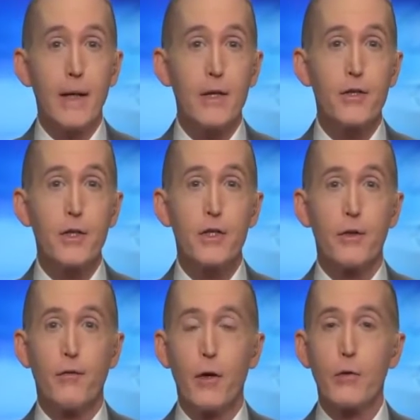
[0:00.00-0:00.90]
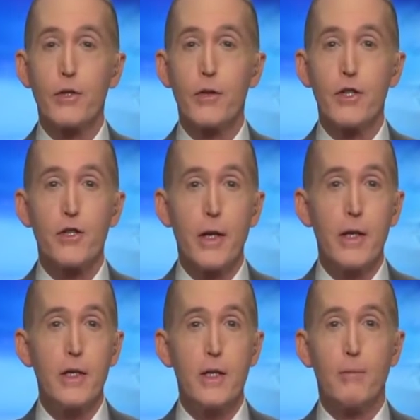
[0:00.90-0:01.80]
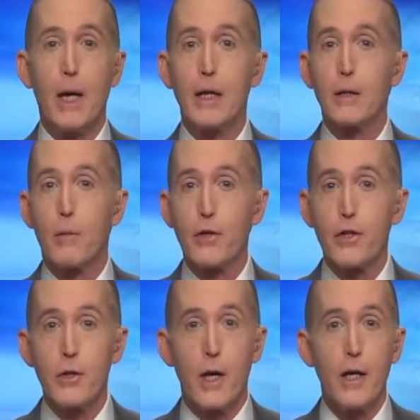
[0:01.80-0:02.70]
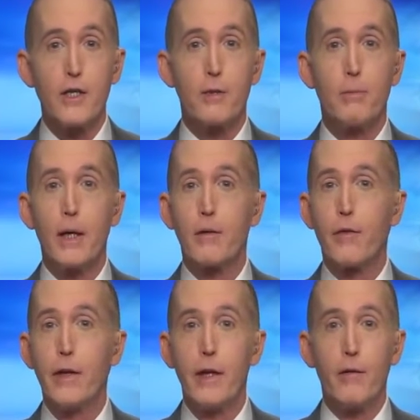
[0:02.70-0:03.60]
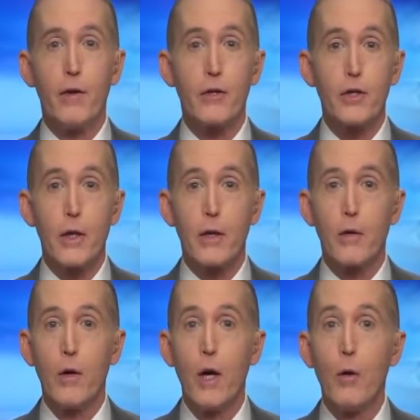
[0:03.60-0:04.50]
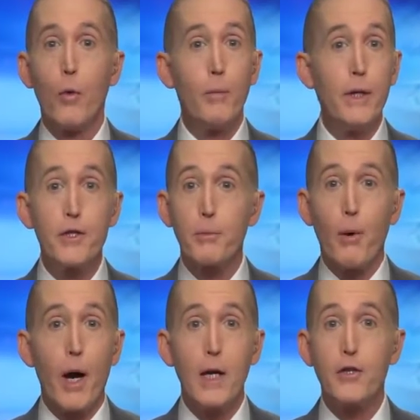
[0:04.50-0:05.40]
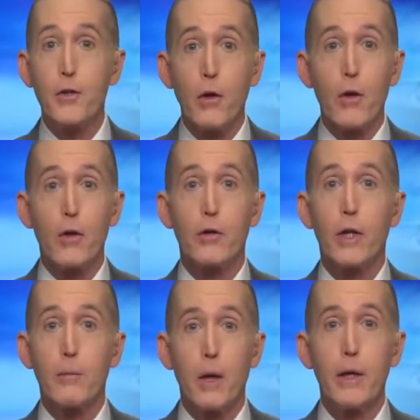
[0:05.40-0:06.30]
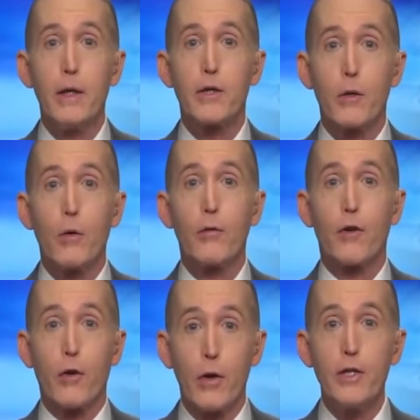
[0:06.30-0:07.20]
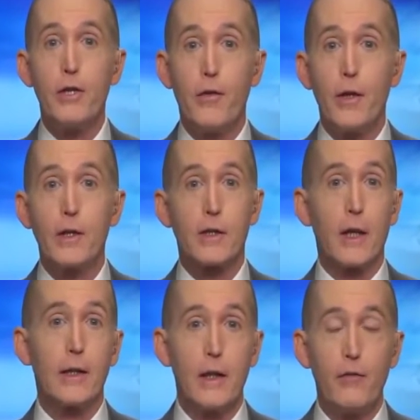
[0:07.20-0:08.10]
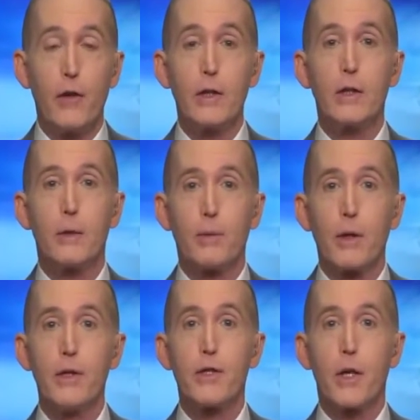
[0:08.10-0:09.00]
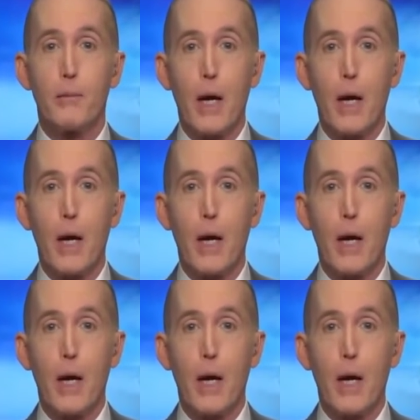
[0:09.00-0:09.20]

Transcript: guess is the folks in the stands and buying the merchandise and paying for the NFL channel will be surprised to learn their money is going for crazy things like defunding the police and